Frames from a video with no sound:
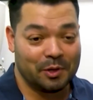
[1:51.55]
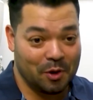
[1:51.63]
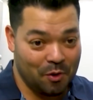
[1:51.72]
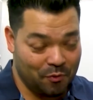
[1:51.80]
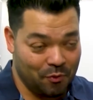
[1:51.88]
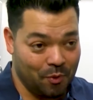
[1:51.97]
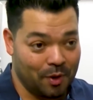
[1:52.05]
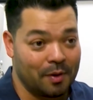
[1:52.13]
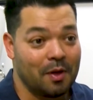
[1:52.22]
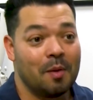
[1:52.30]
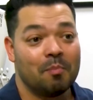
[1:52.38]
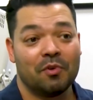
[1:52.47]
go for it,
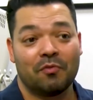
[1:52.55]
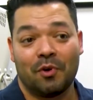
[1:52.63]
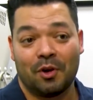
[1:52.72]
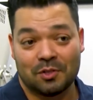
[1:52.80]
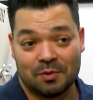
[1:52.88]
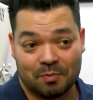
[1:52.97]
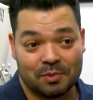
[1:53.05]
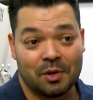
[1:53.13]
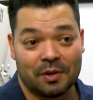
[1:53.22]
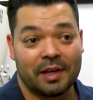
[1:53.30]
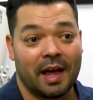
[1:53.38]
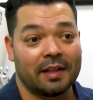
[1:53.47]
but follow some
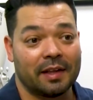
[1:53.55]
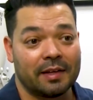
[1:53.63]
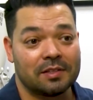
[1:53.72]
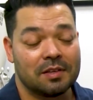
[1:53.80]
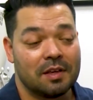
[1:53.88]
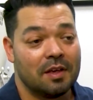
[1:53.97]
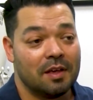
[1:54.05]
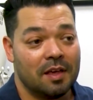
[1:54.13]
certain guidelines.